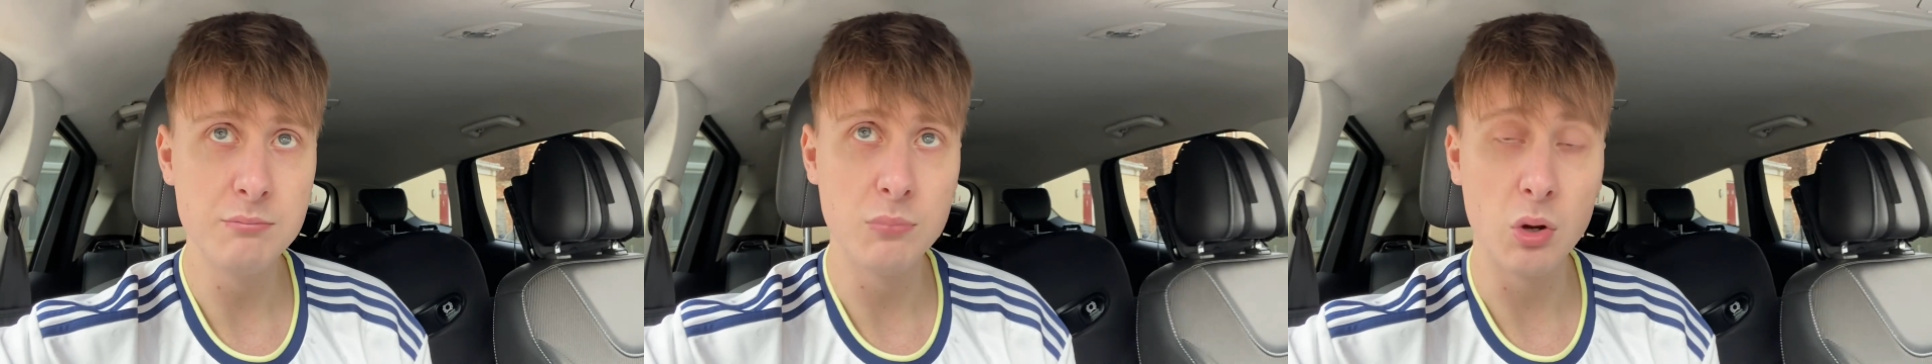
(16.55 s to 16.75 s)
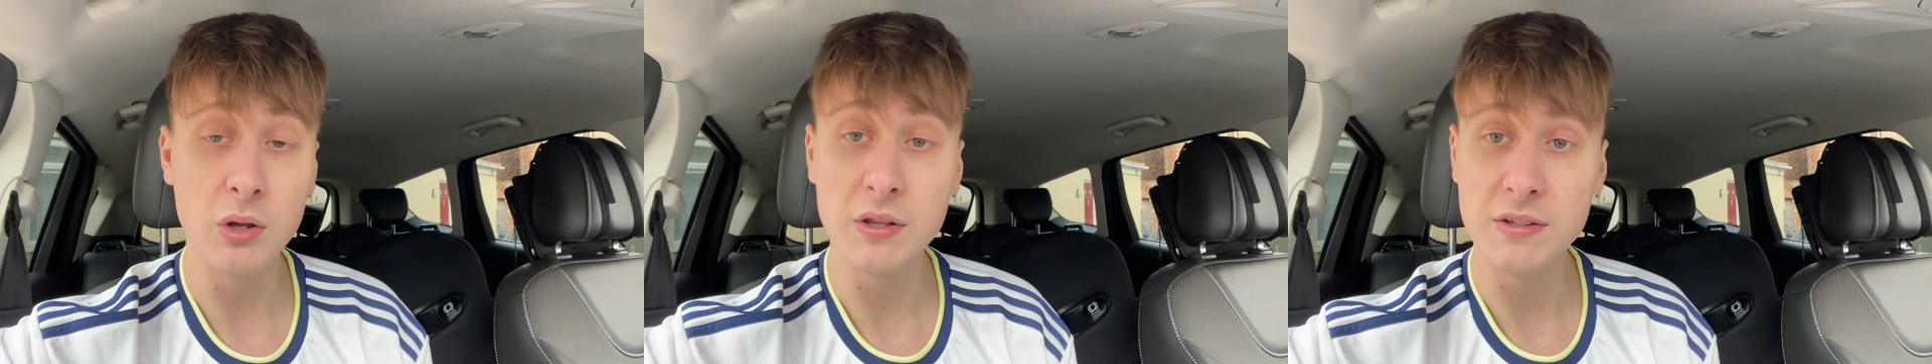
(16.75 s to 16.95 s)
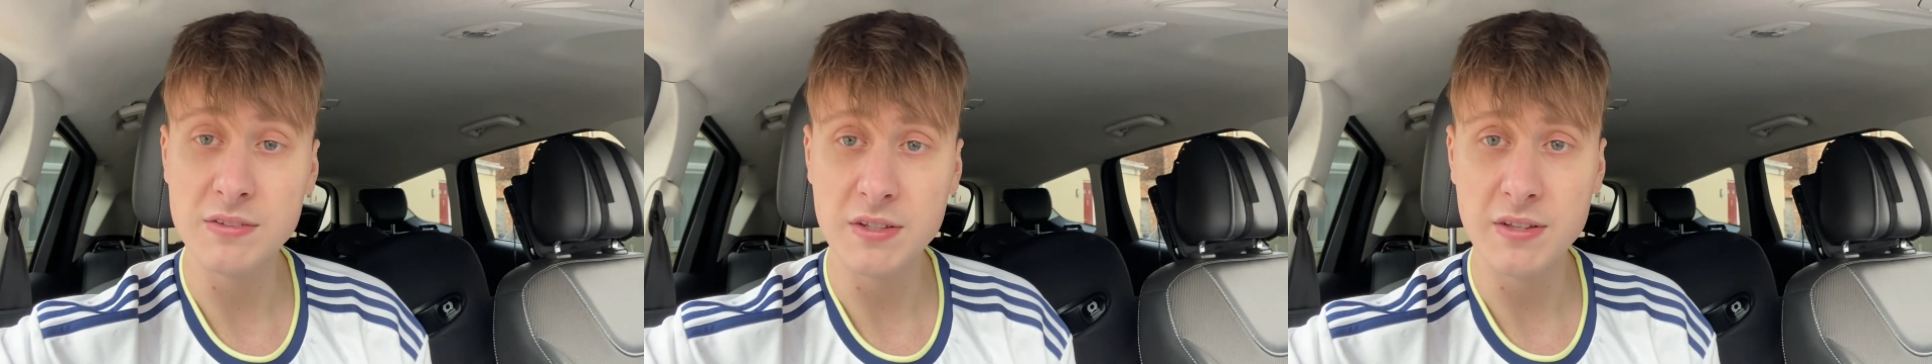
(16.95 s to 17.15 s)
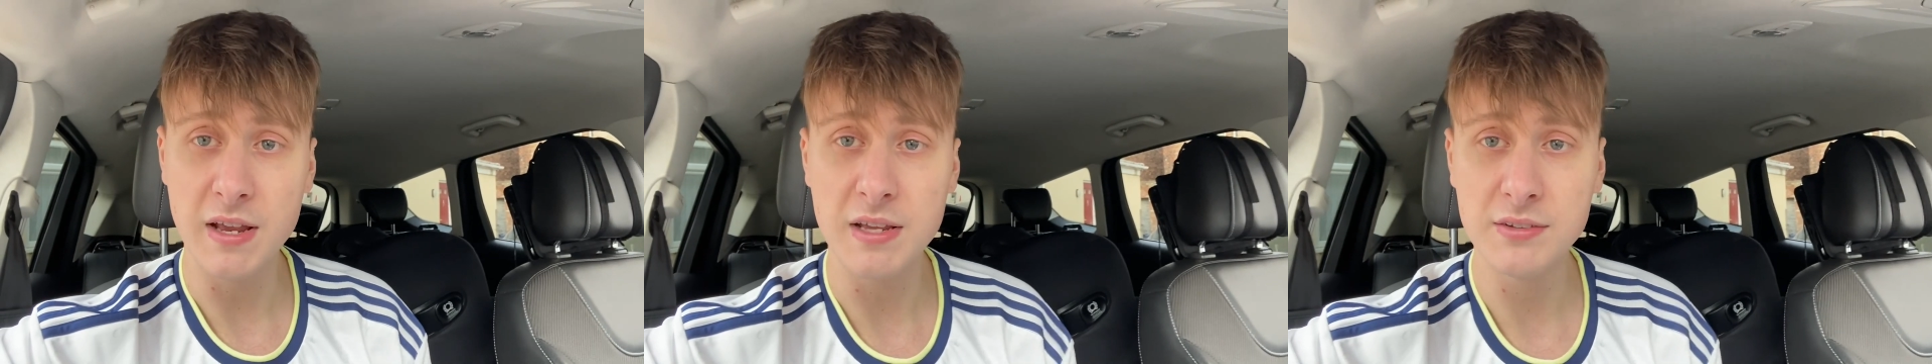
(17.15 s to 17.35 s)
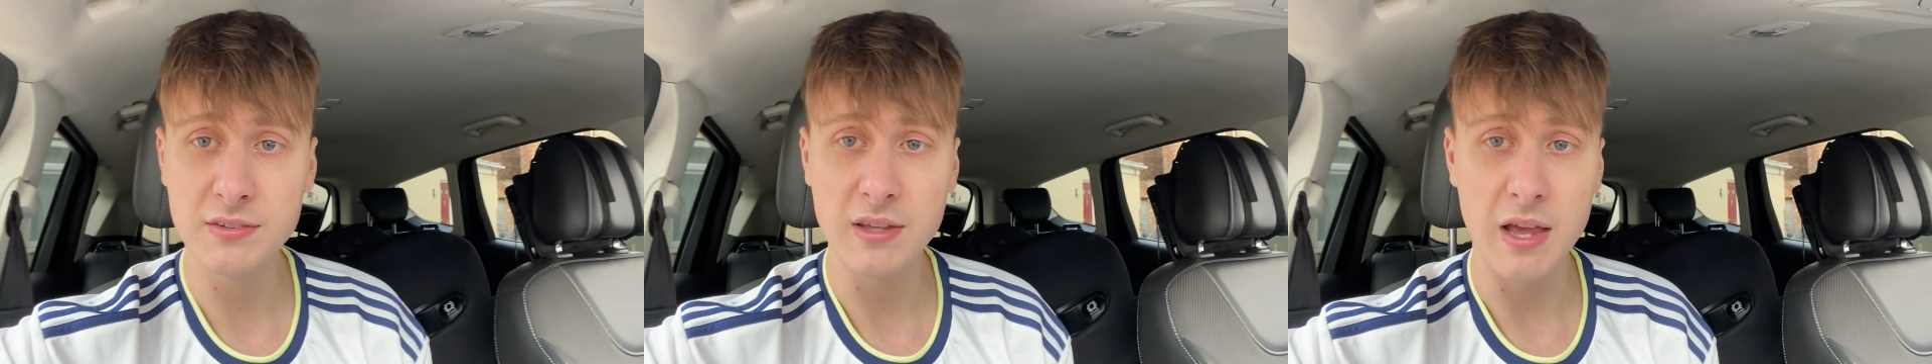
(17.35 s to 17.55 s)
but in
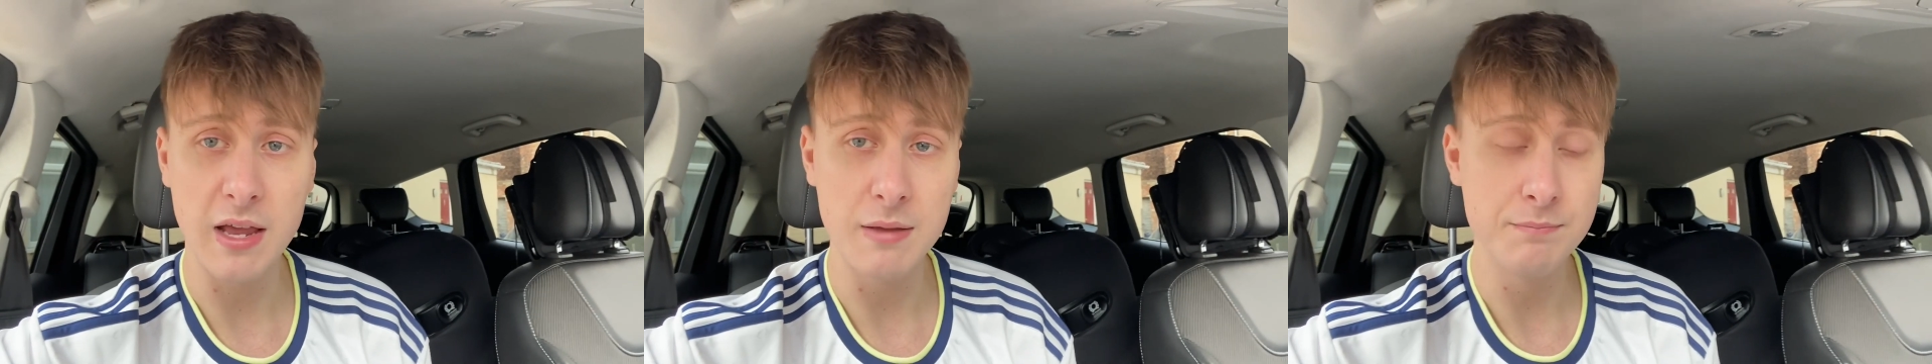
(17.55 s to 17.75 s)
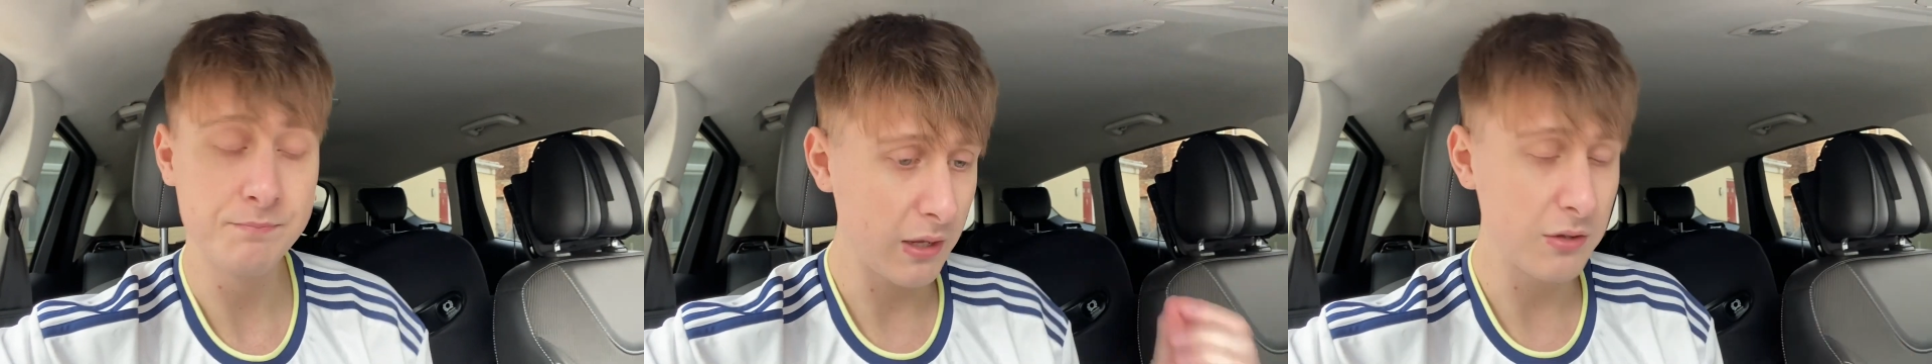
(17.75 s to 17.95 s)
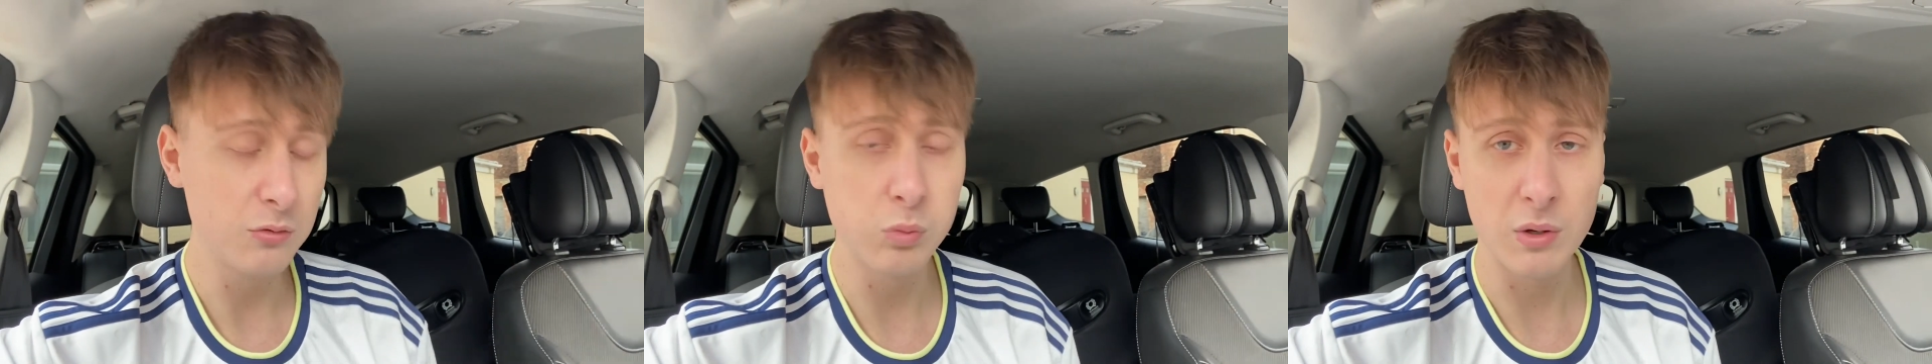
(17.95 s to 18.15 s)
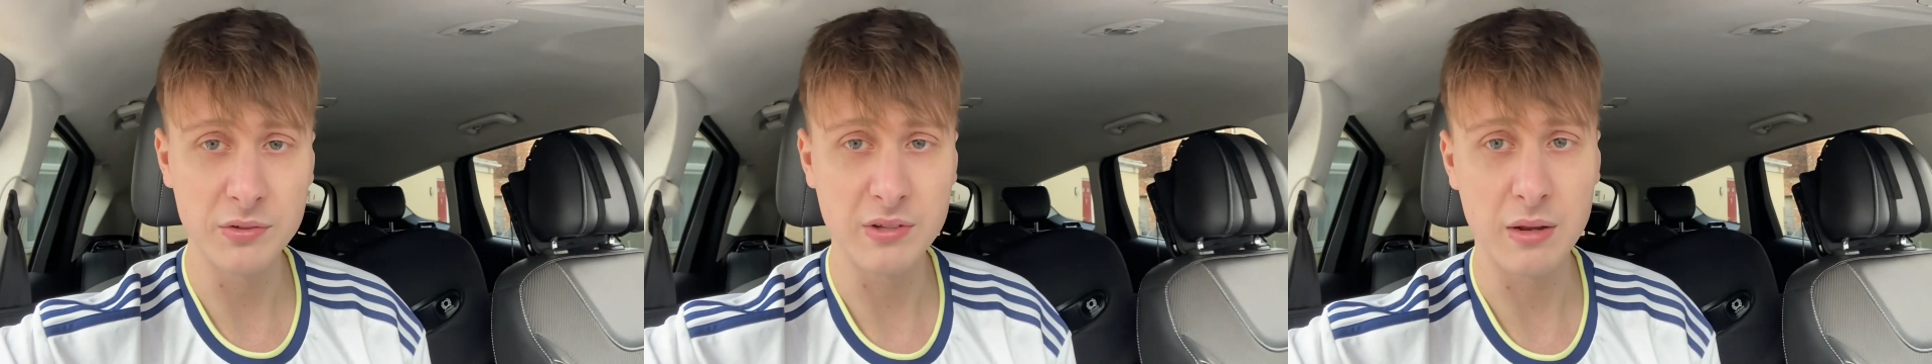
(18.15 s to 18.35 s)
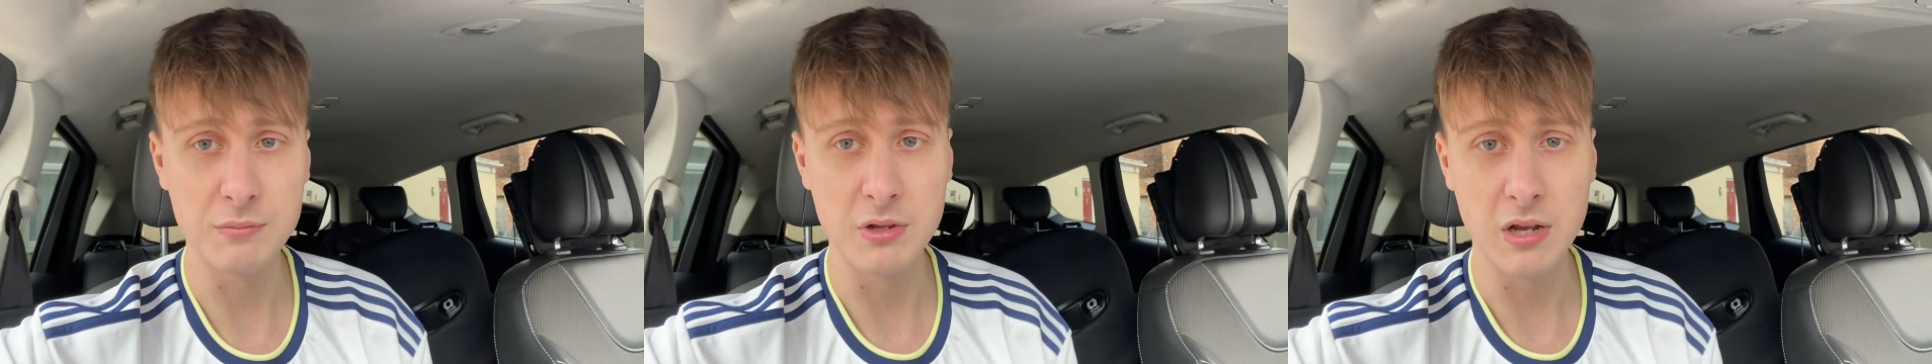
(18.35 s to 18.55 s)
today's game against
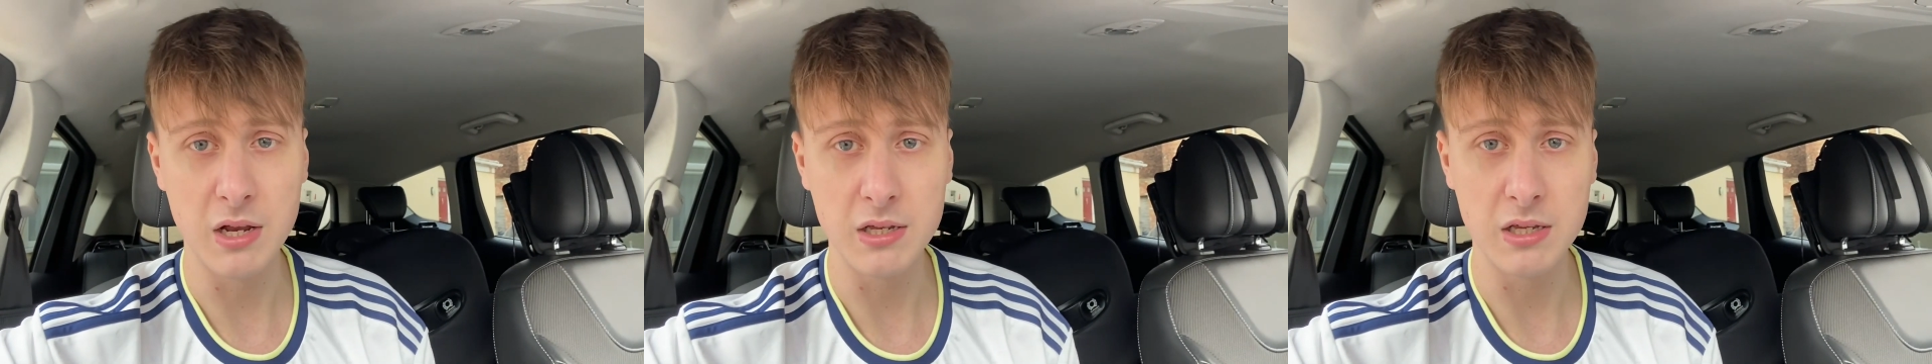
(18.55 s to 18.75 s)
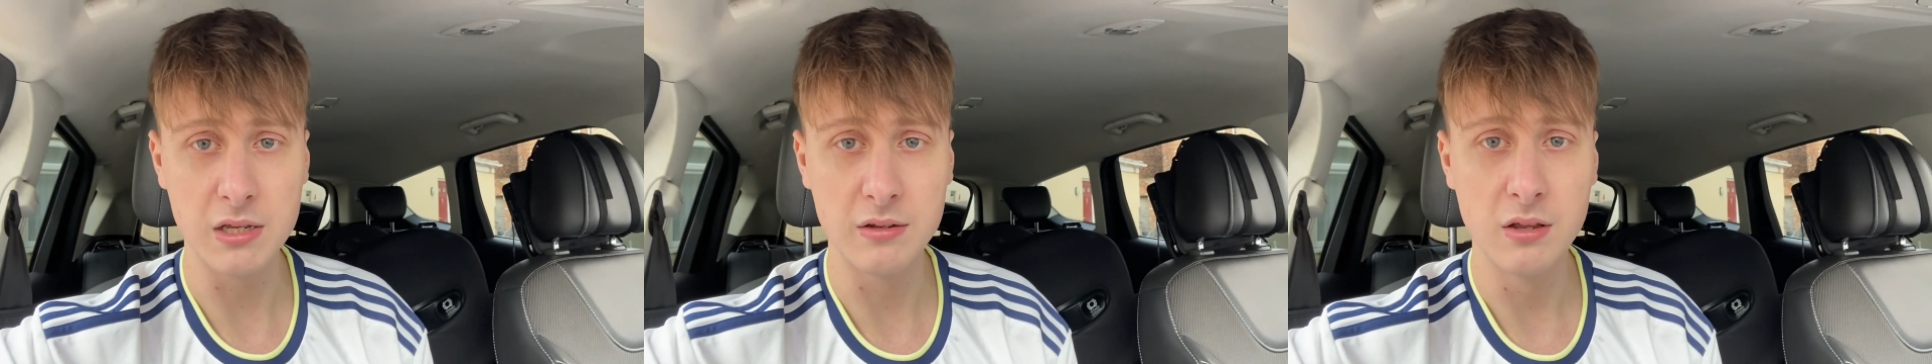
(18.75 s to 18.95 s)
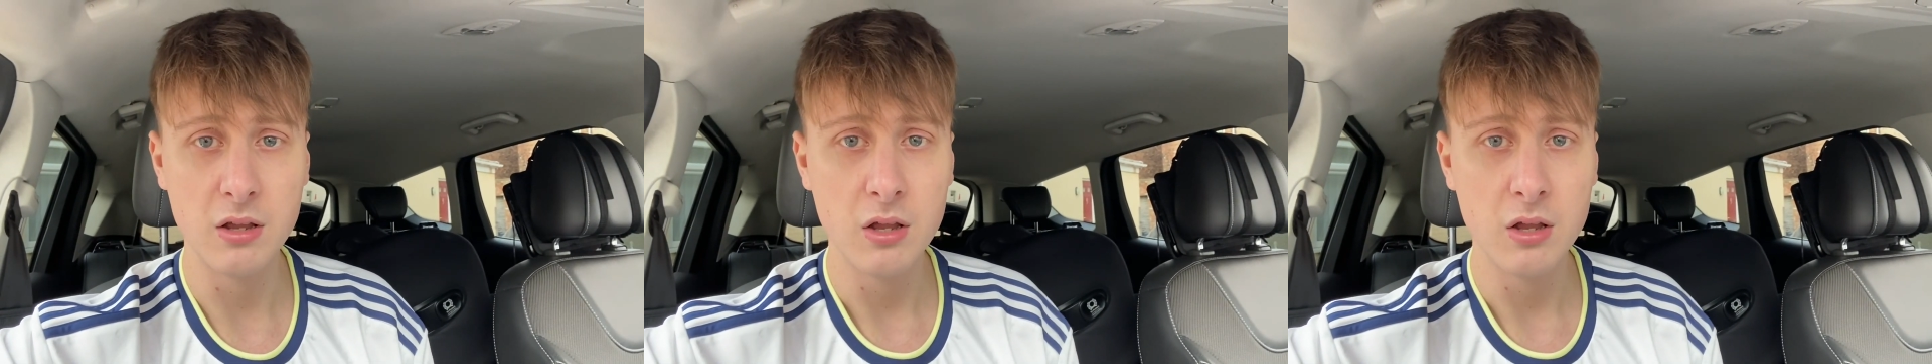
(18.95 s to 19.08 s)
West Ham United,